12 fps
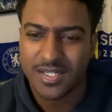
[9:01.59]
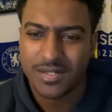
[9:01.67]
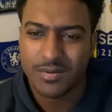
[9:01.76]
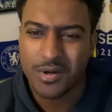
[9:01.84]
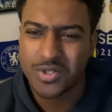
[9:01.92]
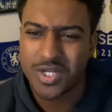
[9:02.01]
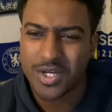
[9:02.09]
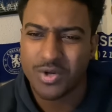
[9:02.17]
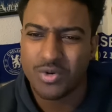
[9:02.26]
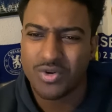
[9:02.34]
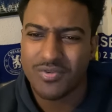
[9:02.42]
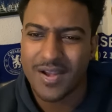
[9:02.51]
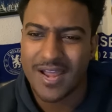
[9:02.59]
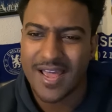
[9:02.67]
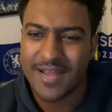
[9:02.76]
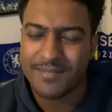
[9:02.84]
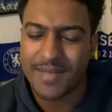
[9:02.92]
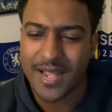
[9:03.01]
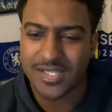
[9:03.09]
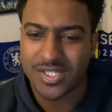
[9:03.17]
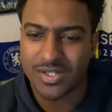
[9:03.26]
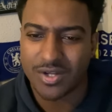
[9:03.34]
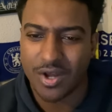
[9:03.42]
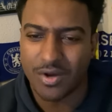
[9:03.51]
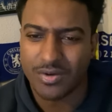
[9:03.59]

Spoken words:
why'd you let Cucurella and Mattson go?